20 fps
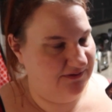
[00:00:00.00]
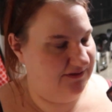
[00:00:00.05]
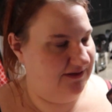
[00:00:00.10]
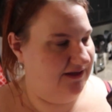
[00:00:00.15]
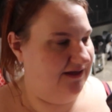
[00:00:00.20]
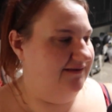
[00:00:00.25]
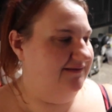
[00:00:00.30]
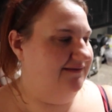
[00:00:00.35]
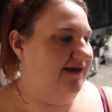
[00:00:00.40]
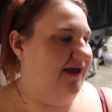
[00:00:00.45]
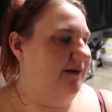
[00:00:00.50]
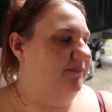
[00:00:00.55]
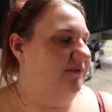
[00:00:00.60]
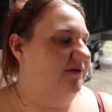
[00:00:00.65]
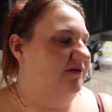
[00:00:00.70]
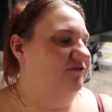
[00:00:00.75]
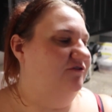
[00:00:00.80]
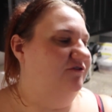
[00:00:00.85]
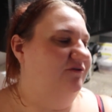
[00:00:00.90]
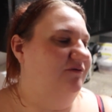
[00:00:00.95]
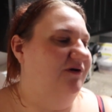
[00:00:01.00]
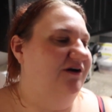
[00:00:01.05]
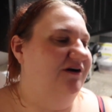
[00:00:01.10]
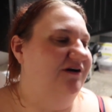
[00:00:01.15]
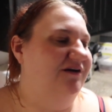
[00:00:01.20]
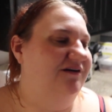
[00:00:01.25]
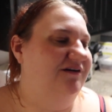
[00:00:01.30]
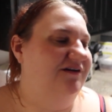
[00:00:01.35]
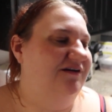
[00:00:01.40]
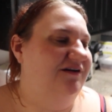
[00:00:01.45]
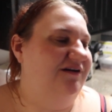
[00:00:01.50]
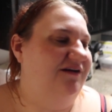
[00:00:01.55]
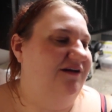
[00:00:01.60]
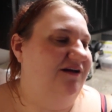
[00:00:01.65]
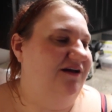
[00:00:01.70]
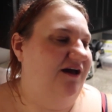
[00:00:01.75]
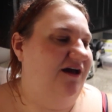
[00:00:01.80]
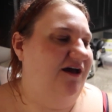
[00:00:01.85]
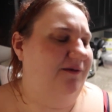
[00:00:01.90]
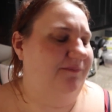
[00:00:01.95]
things happen to her.
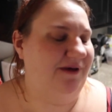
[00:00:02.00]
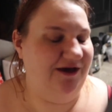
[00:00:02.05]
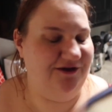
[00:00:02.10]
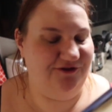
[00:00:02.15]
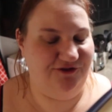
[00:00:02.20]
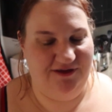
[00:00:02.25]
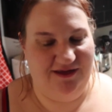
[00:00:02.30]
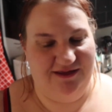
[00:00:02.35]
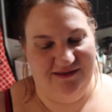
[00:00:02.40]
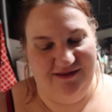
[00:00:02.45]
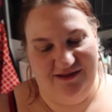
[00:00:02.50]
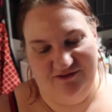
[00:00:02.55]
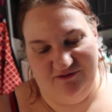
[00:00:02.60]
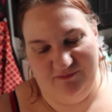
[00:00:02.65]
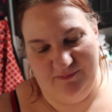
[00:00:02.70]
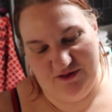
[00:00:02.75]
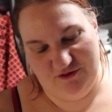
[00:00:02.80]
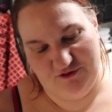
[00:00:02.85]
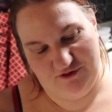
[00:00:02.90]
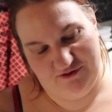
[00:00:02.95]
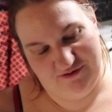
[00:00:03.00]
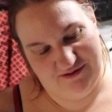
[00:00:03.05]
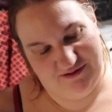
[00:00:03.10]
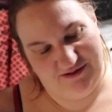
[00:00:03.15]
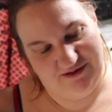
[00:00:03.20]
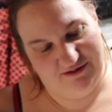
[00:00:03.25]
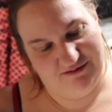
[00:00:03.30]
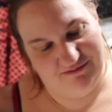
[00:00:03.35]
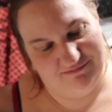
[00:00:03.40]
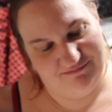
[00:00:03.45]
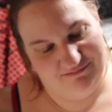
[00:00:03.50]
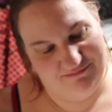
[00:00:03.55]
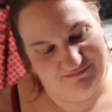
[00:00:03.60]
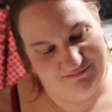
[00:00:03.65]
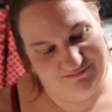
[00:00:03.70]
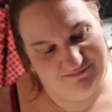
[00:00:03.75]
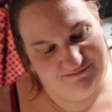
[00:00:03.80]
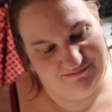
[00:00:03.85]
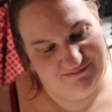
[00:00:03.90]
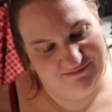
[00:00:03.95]
Um, actually, I think it's mentioned in here.
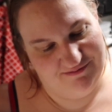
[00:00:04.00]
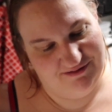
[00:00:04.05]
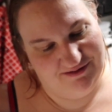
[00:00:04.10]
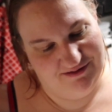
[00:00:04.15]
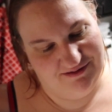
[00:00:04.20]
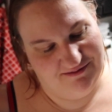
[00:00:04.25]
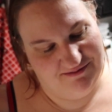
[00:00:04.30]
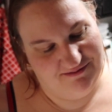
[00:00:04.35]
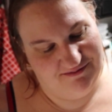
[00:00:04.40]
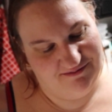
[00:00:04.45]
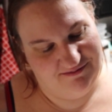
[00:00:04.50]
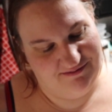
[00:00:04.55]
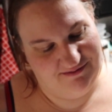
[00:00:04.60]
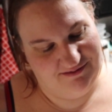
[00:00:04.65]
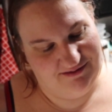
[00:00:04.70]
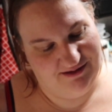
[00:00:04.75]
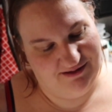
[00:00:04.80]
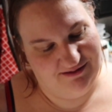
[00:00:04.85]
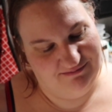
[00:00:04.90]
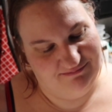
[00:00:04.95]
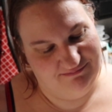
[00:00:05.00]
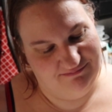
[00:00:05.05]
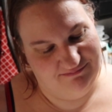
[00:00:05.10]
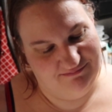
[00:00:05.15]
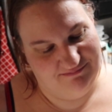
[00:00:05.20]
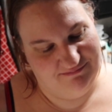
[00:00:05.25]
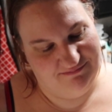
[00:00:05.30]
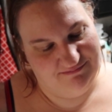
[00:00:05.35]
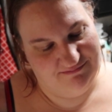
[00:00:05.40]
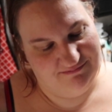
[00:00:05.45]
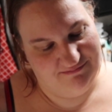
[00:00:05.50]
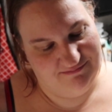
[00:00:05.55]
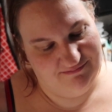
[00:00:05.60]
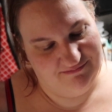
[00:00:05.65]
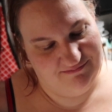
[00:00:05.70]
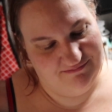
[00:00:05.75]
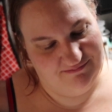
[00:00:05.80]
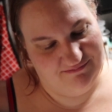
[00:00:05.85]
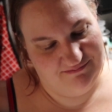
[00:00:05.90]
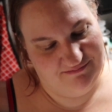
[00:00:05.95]
Yeah.
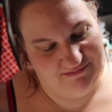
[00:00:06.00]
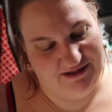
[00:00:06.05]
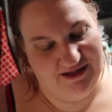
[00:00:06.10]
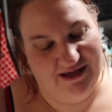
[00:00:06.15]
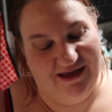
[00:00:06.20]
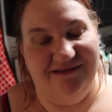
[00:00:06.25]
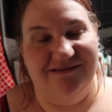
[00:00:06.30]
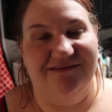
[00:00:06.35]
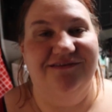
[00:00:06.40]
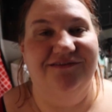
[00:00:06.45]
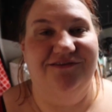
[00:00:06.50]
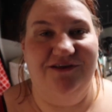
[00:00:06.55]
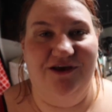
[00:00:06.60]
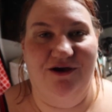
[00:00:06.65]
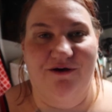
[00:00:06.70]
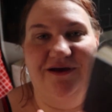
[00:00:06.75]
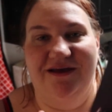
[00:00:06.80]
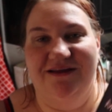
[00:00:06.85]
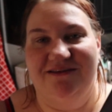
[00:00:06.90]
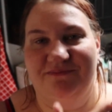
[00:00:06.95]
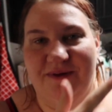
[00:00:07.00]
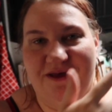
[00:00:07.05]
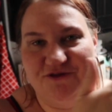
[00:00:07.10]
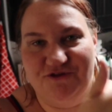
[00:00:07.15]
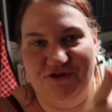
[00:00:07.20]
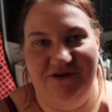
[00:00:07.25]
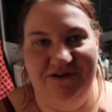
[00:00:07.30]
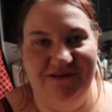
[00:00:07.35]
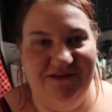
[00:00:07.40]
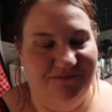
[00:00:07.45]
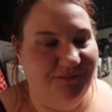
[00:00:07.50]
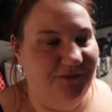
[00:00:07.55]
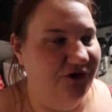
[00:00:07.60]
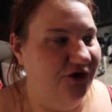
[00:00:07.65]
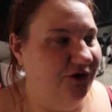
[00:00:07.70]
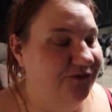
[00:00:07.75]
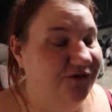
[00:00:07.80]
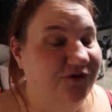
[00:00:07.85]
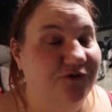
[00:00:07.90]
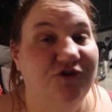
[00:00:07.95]
Yes, so it's mentioned in the
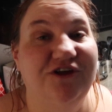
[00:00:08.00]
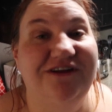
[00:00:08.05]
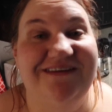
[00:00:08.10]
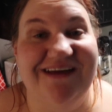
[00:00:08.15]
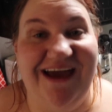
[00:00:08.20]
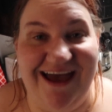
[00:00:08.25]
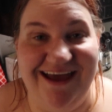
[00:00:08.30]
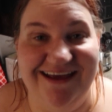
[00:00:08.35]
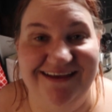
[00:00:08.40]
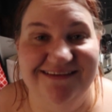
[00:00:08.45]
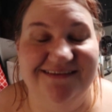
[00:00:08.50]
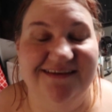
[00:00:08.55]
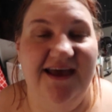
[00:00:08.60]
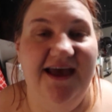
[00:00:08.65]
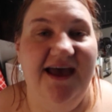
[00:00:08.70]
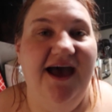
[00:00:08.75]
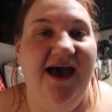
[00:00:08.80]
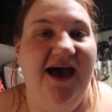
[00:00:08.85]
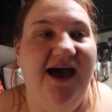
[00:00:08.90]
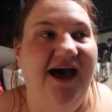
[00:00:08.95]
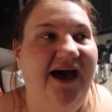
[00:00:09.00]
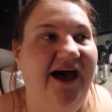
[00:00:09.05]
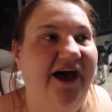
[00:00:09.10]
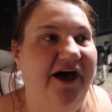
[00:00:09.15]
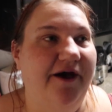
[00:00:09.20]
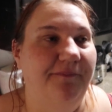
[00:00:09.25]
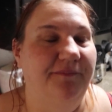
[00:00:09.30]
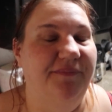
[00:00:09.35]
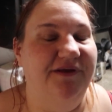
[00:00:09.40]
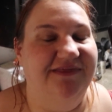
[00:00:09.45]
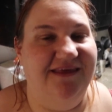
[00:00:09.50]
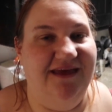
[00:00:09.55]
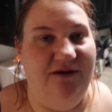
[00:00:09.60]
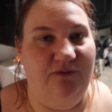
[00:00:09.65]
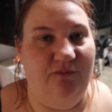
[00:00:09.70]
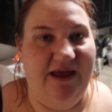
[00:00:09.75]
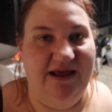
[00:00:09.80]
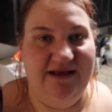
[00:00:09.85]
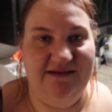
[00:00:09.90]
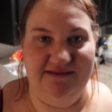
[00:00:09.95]
blurb. So she dies, um, but
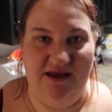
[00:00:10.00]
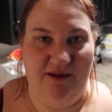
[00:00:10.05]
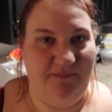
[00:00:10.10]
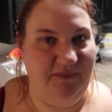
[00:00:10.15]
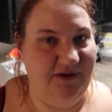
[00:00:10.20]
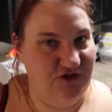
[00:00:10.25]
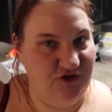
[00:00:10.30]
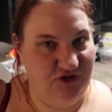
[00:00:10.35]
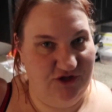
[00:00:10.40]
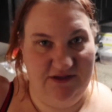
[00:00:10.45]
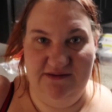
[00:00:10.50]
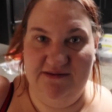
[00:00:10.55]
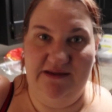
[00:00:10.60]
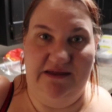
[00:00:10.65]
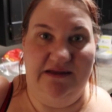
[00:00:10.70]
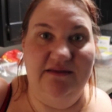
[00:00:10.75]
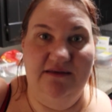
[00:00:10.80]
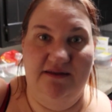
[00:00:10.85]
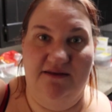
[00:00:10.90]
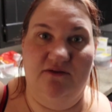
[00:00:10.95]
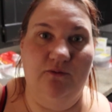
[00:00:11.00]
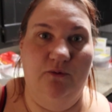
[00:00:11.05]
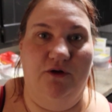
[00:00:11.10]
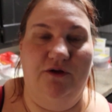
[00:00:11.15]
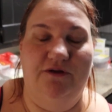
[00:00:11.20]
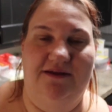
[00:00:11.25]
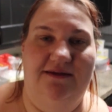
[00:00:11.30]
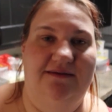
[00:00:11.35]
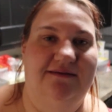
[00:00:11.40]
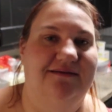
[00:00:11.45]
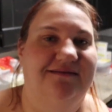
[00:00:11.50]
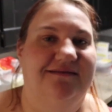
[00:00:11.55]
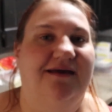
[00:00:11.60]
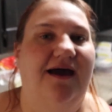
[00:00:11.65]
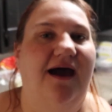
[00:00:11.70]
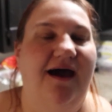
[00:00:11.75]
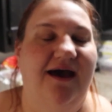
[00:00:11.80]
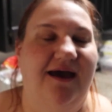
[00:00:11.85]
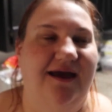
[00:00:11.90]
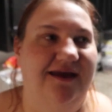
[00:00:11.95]
then wakes up and she's in this world in the
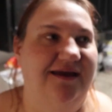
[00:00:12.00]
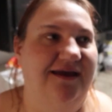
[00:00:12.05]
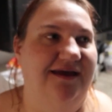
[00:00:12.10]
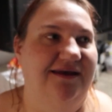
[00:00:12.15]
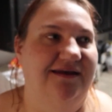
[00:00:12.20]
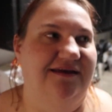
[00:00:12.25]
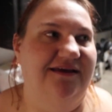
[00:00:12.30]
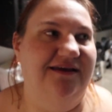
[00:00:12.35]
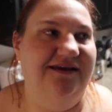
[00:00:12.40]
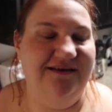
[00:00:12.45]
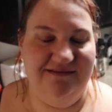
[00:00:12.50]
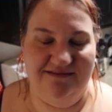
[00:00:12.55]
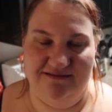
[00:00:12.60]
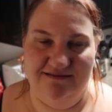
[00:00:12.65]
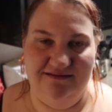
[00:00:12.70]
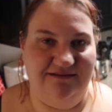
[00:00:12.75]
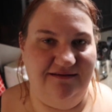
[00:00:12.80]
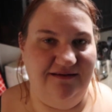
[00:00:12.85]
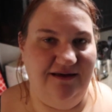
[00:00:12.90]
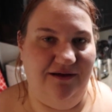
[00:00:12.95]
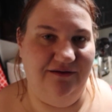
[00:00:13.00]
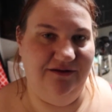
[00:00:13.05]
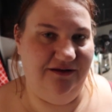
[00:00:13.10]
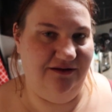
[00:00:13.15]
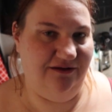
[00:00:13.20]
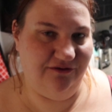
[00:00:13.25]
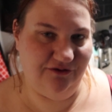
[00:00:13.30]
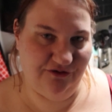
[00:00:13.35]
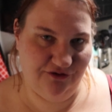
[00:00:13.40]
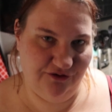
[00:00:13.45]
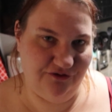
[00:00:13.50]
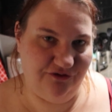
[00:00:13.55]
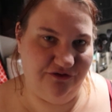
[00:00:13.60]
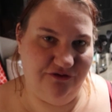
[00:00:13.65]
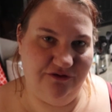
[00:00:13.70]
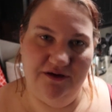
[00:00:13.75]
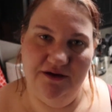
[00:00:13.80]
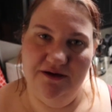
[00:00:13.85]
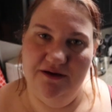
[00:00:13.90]
sky and he's still down on earth,